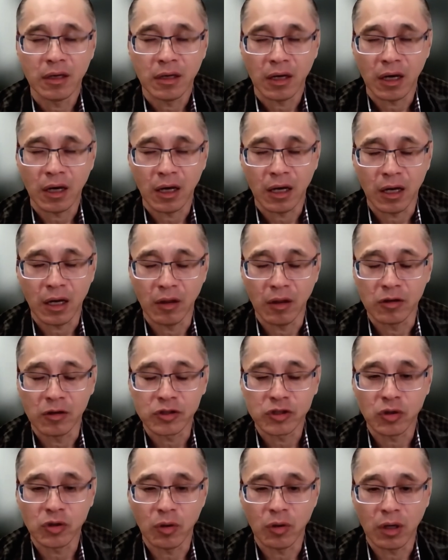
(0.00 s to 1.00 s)
and
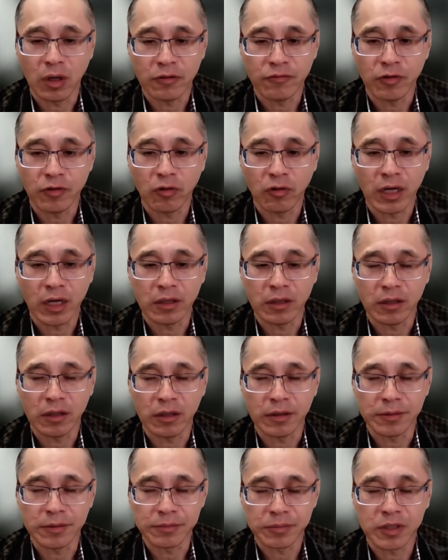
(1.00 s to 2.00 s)
also if you look
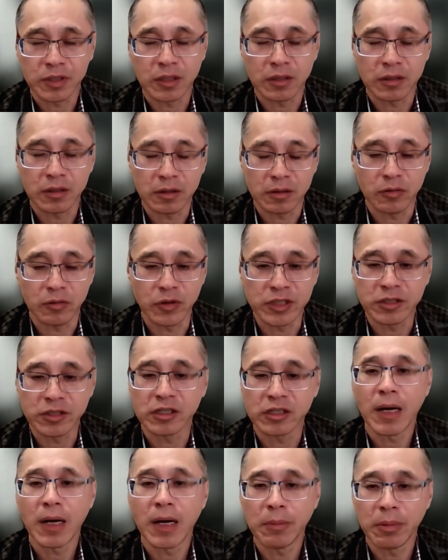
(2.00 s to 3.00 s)
at the
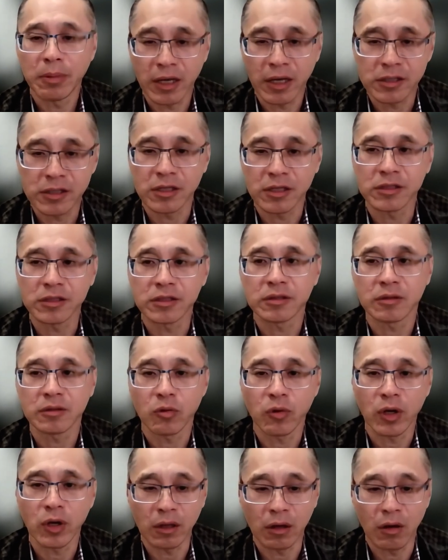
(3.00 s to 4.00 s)
research publications,
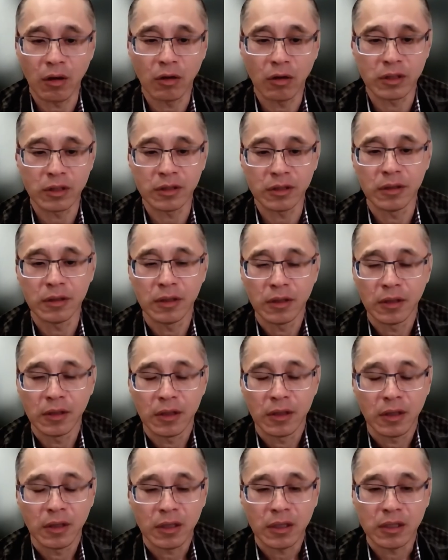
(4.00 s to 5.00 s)
quite a lot of,
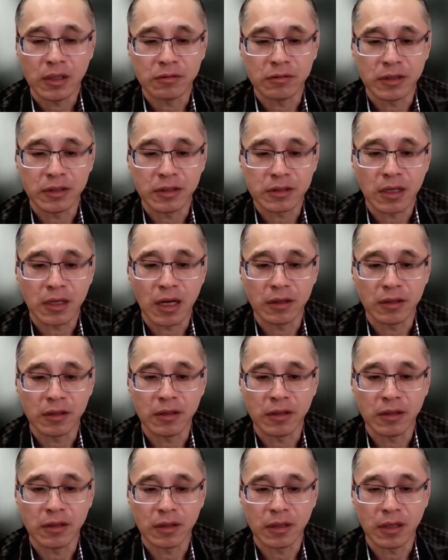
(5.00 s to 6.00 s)
this kind
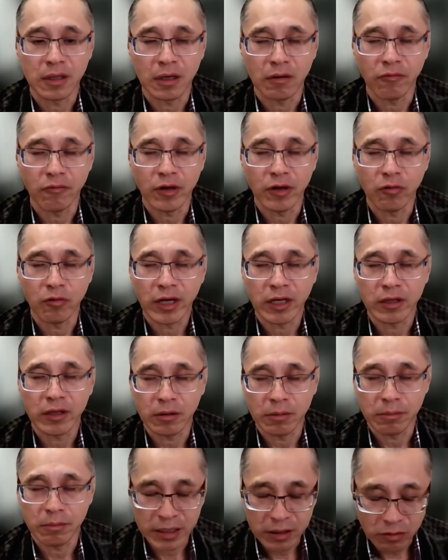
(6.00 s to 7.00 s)
of, yeah, when you look at the
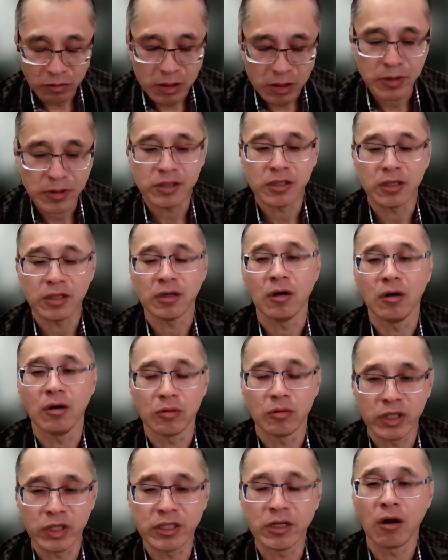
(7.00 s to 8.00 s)
medical imaging or
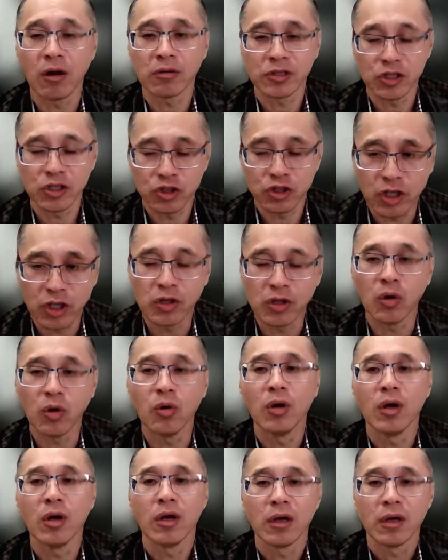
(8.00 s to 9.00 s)
radiology journal,
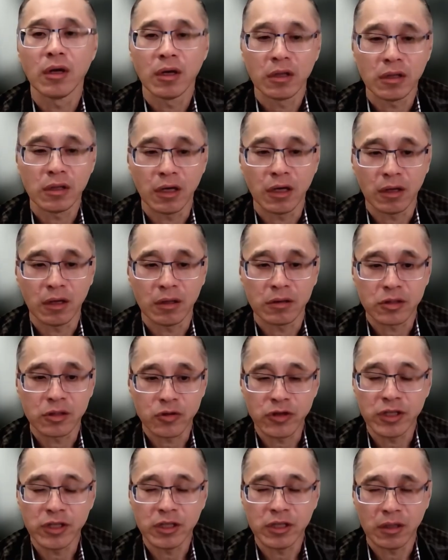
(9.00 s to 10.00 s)
the
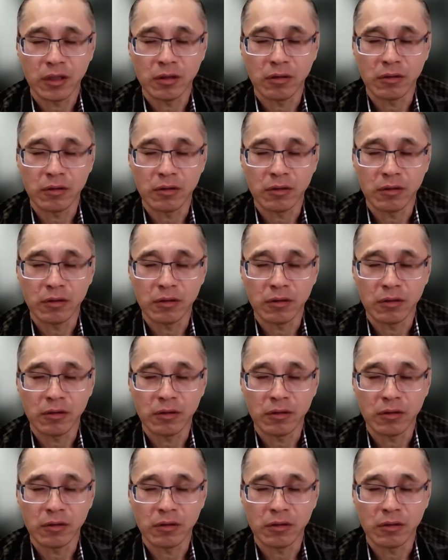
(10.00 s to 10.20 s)
3D,